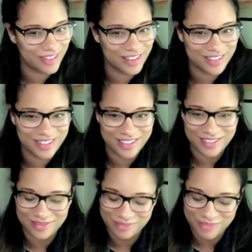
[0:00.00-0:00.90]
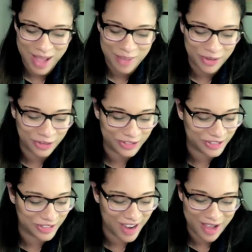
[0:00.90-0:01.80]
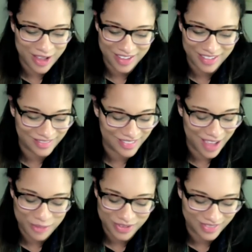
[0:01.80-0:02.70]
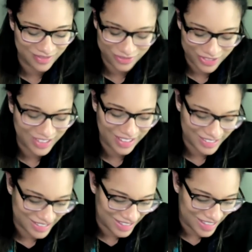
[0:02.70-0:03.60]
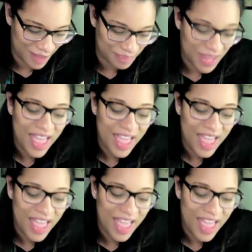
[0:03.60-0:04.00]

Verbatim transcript: into pop culture. I I would really like to see that.